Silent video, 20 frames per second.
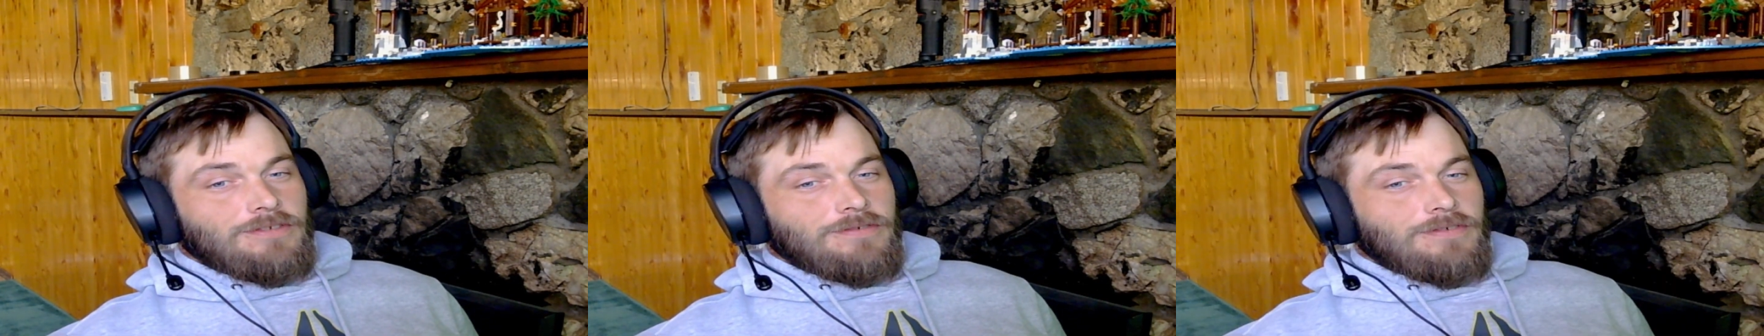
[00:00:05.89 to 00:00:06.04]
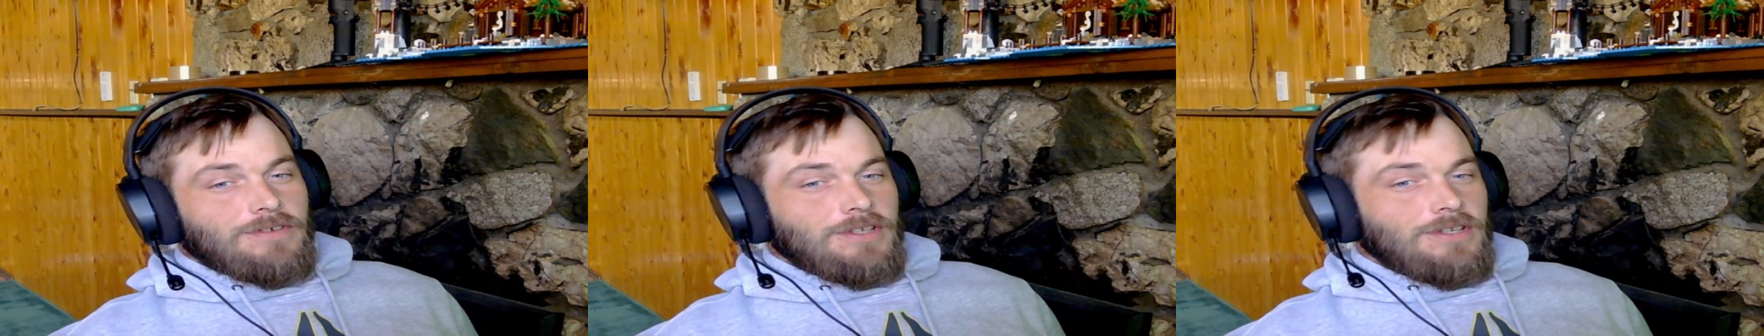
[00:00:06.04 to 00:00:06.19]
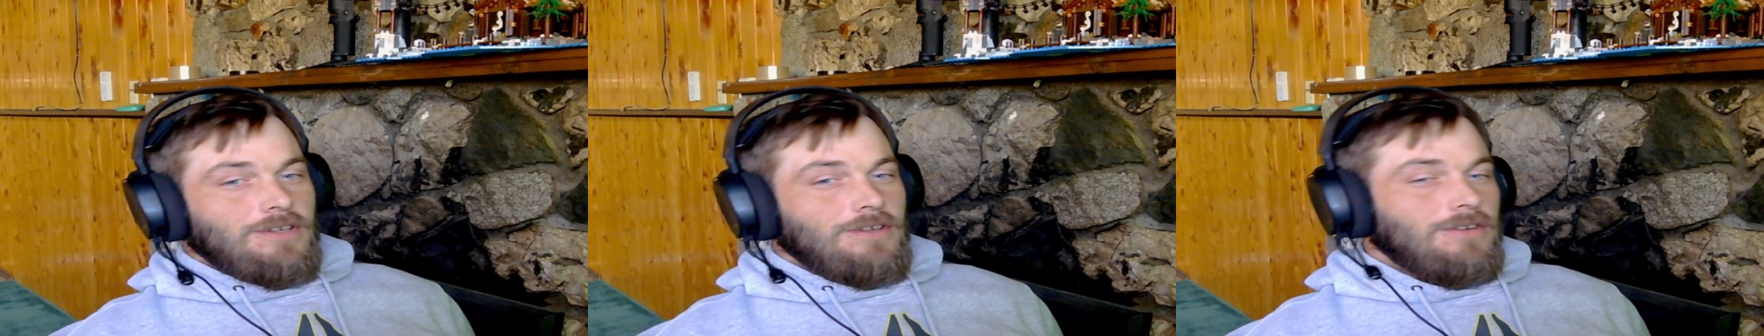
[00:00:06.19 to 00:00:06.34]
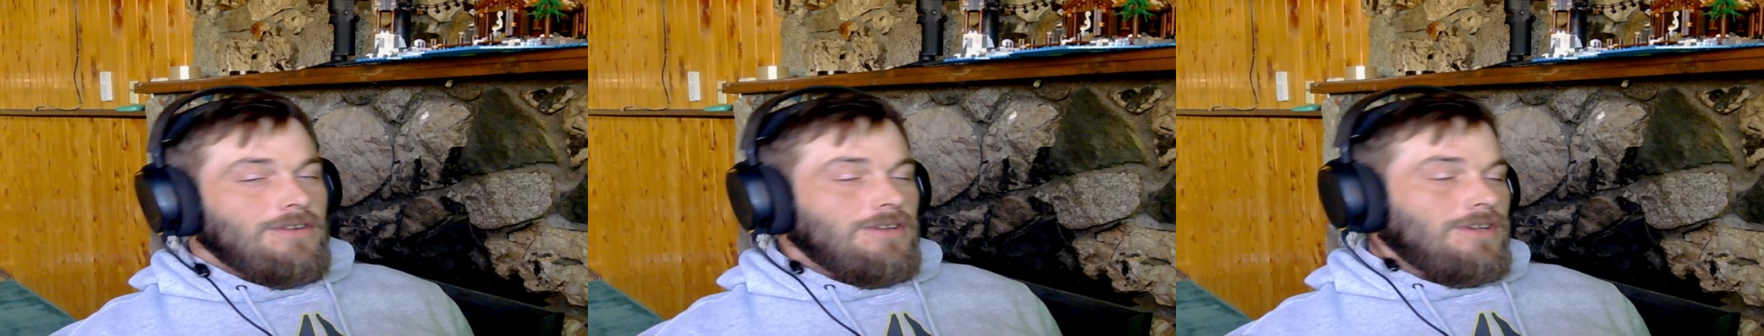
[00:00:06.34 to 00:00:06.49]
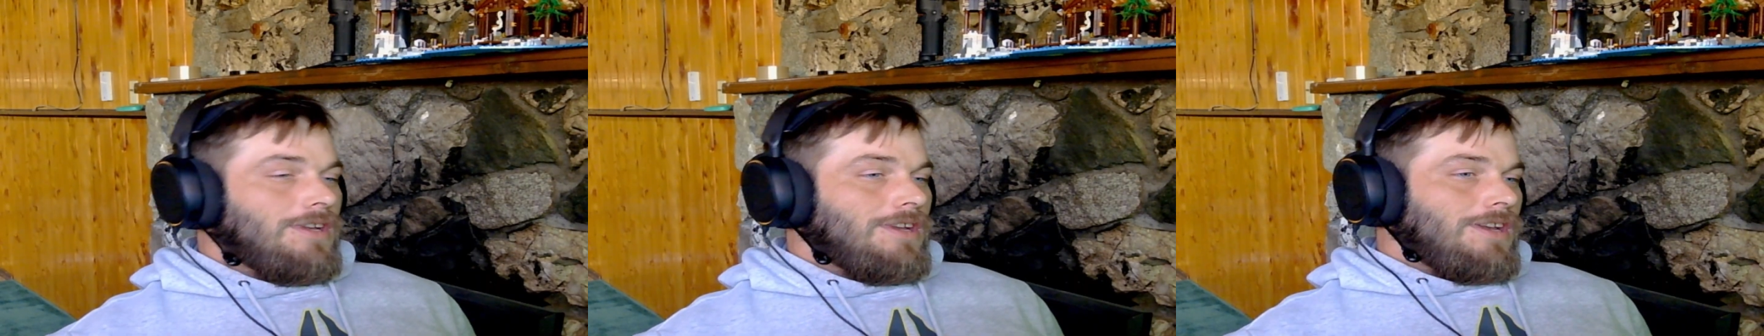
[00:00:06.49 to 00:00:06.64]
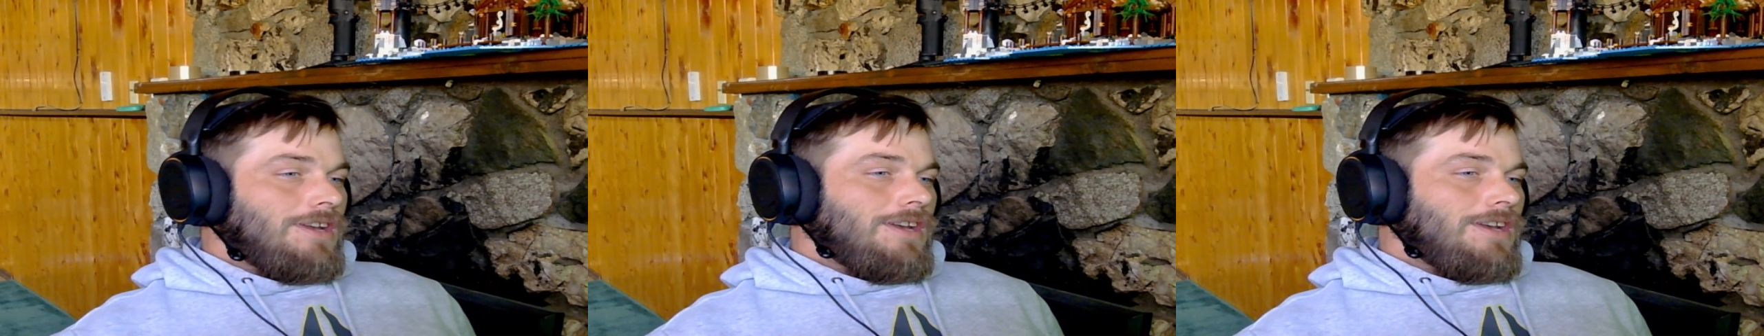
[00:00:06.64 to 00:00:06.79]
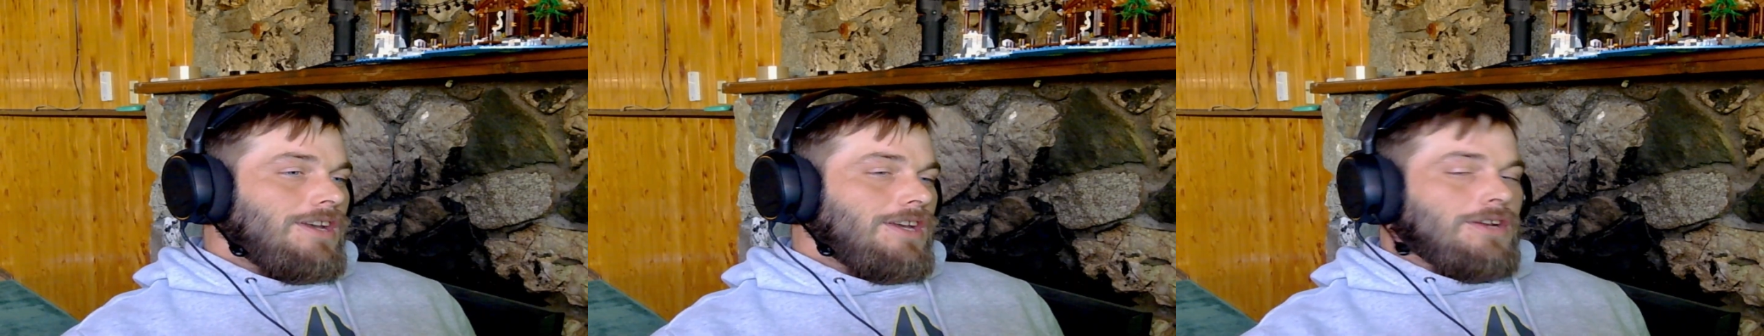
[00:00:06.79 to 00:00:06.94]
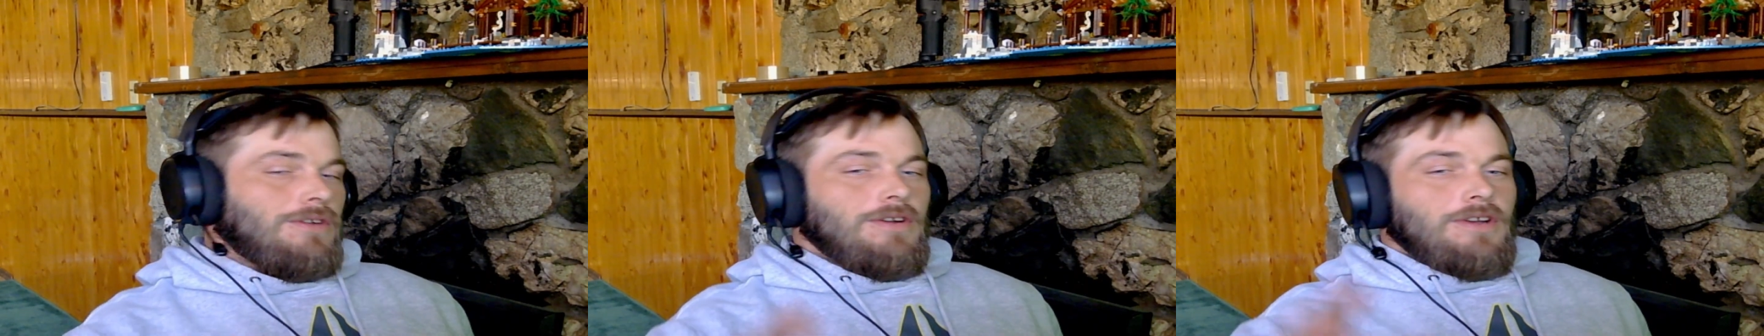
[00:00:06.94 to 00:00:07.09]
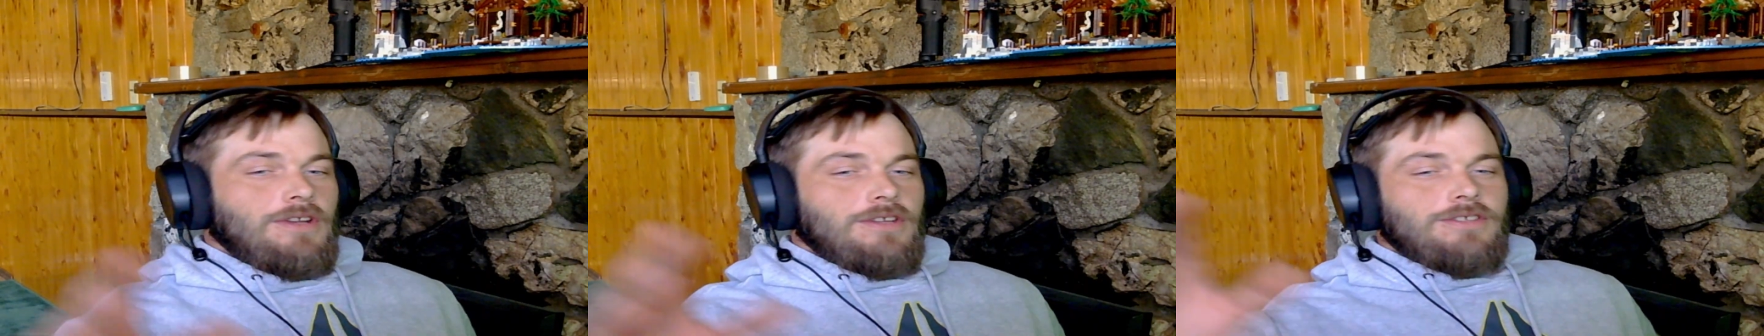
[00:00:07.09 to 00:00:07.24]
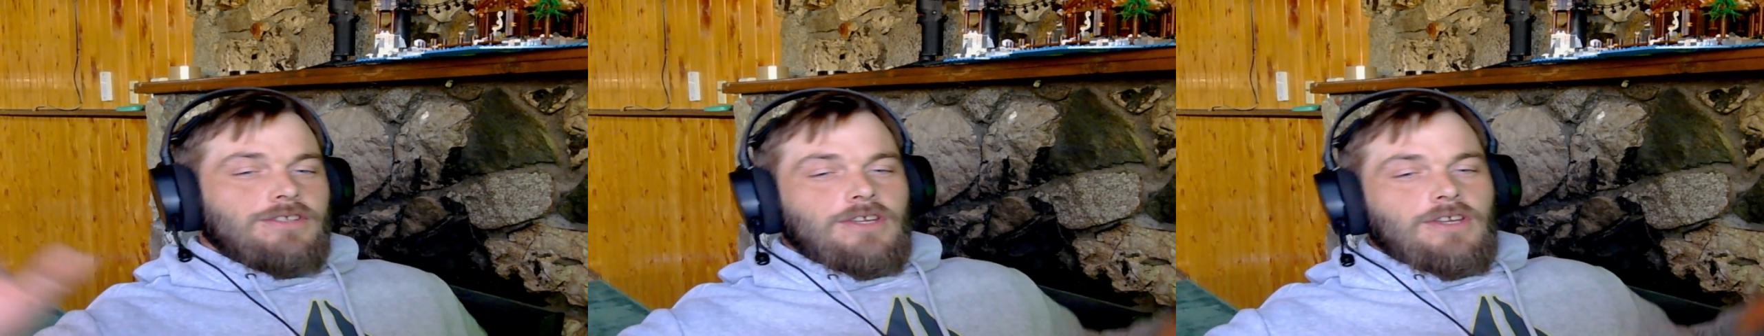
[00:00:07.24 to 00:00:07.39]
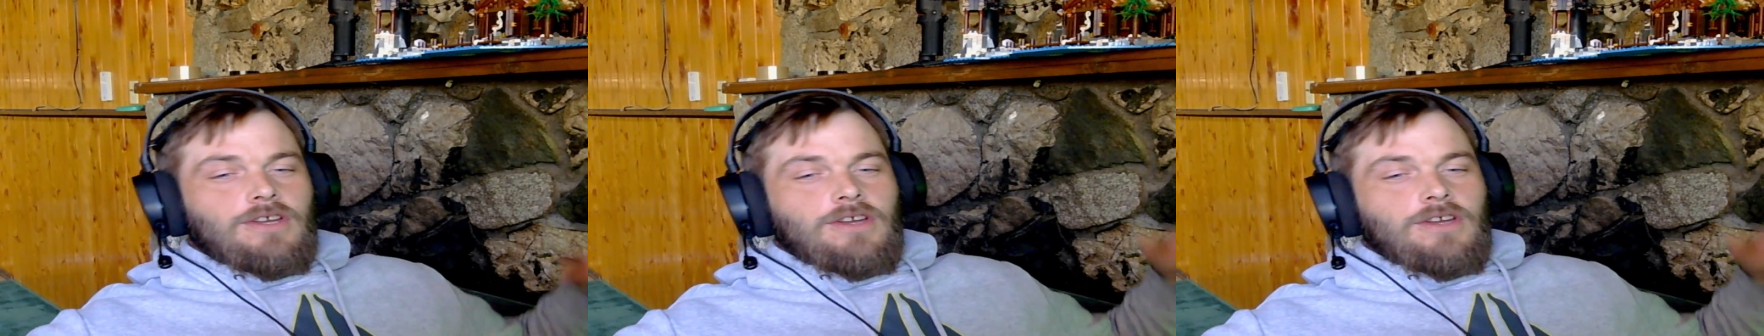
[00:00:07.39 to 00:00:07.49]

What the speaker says: video. Anyways,